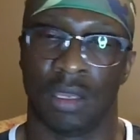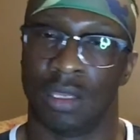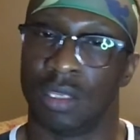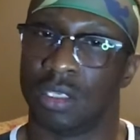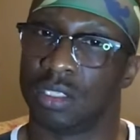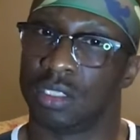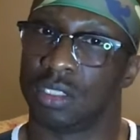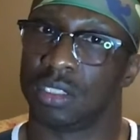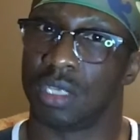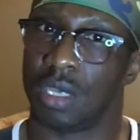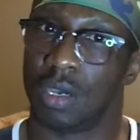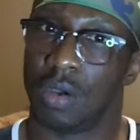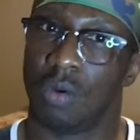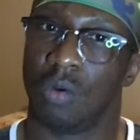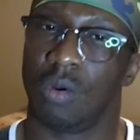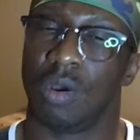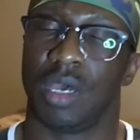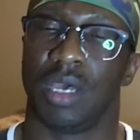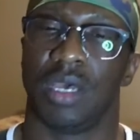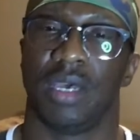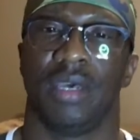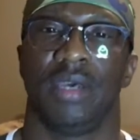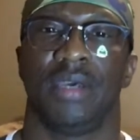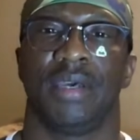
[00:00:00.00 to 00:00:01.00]
So
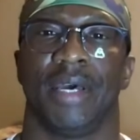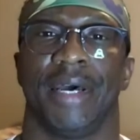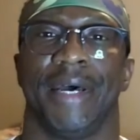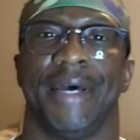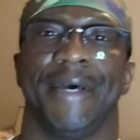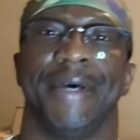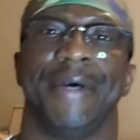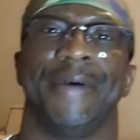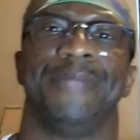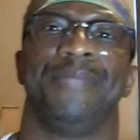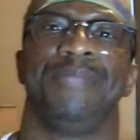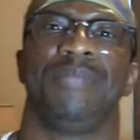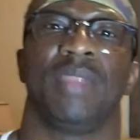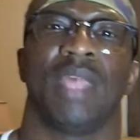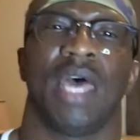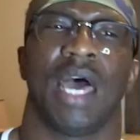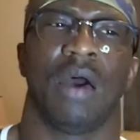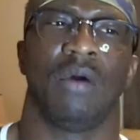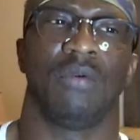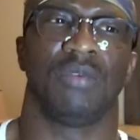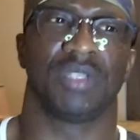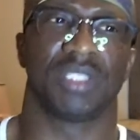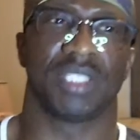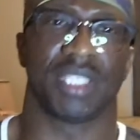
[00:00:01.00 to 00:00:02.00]
I
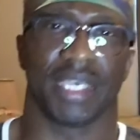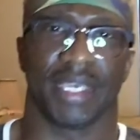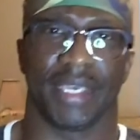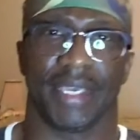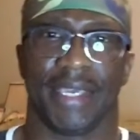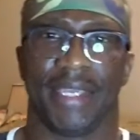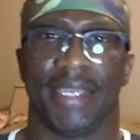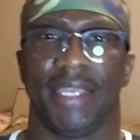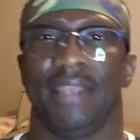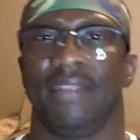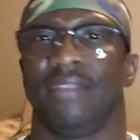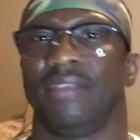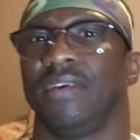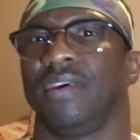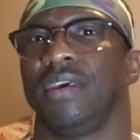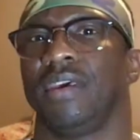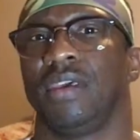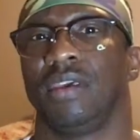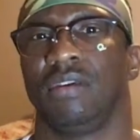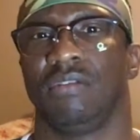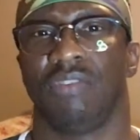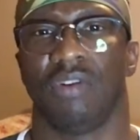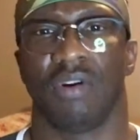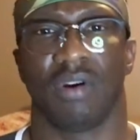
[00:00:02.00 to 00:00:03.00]
would say
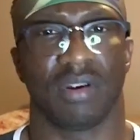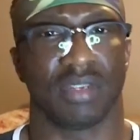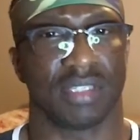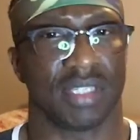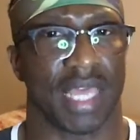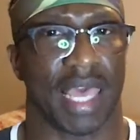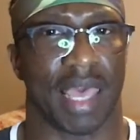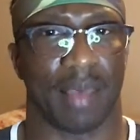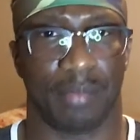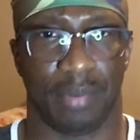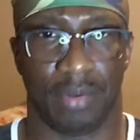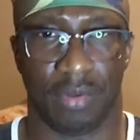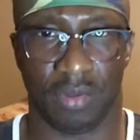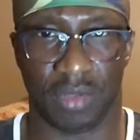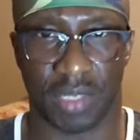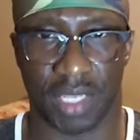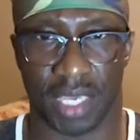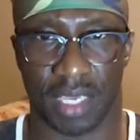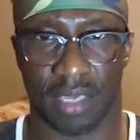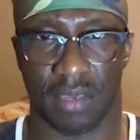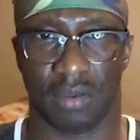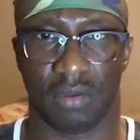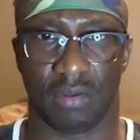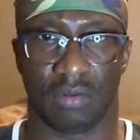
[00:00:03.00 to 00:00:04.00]
anything as far as lat pull
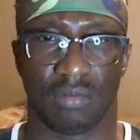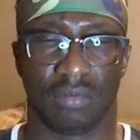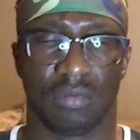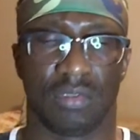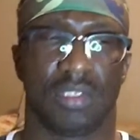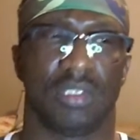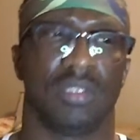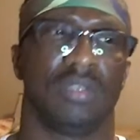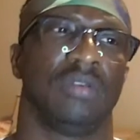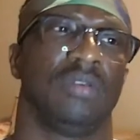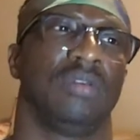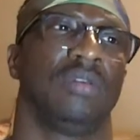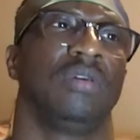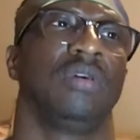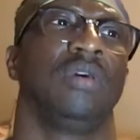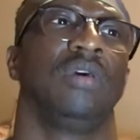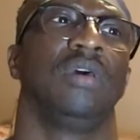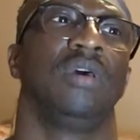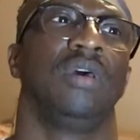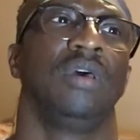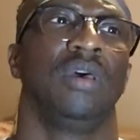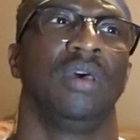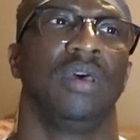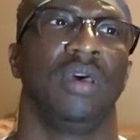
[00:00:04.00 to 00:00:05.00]
downs,
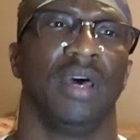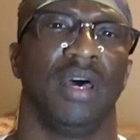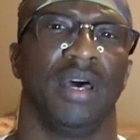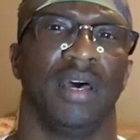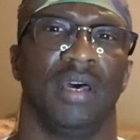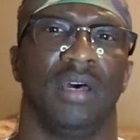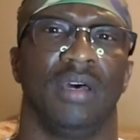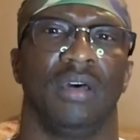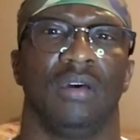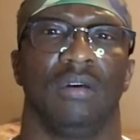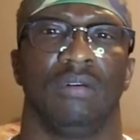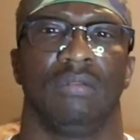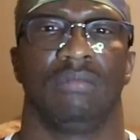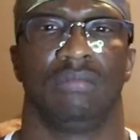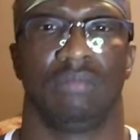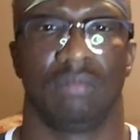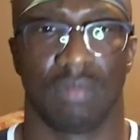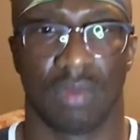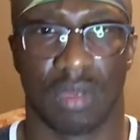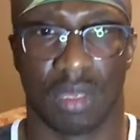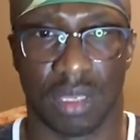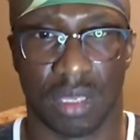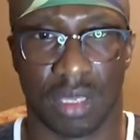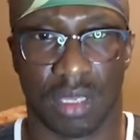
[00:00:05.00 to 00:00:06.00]
um,
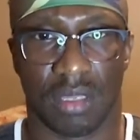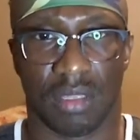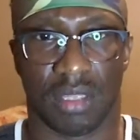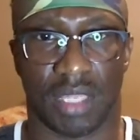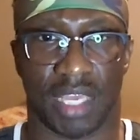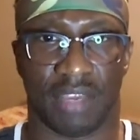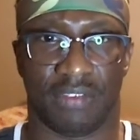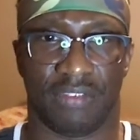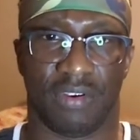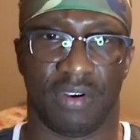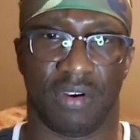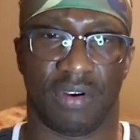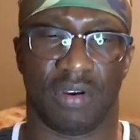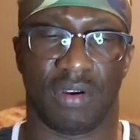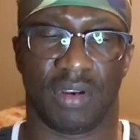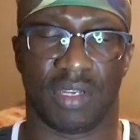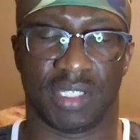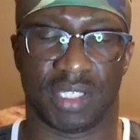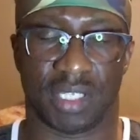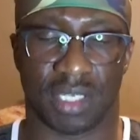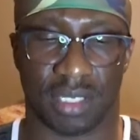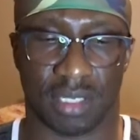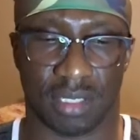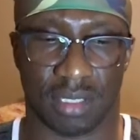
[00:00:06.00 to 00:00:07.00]
like far as
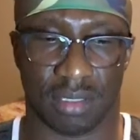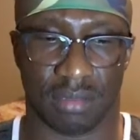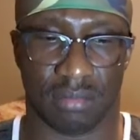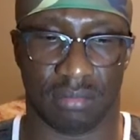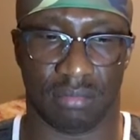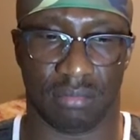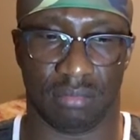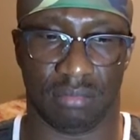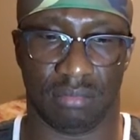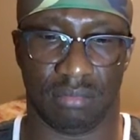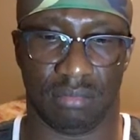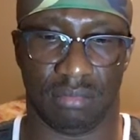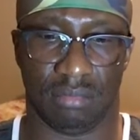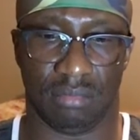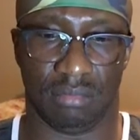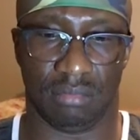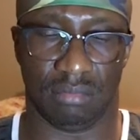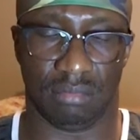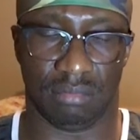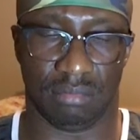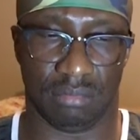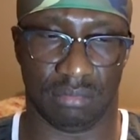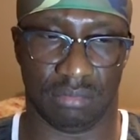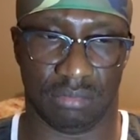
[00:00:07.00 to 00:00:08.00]

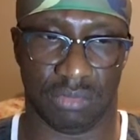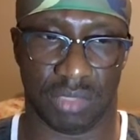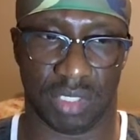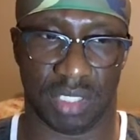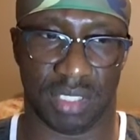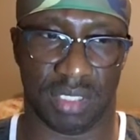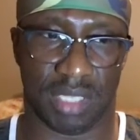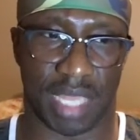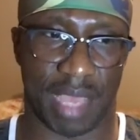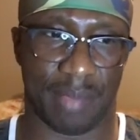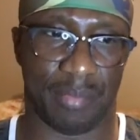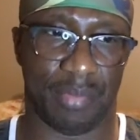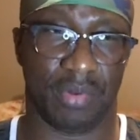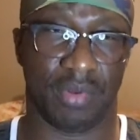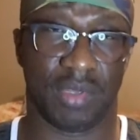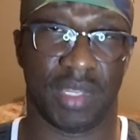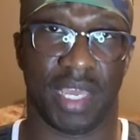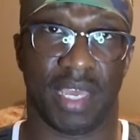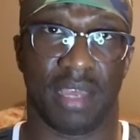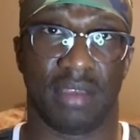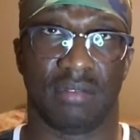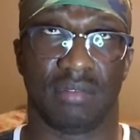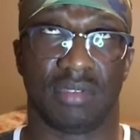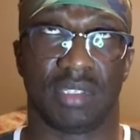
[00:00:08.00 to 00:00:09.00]
with lat pull
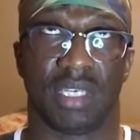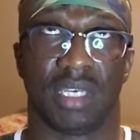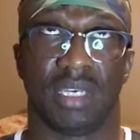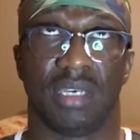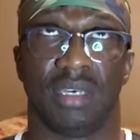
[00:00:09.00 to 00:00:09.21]
downs,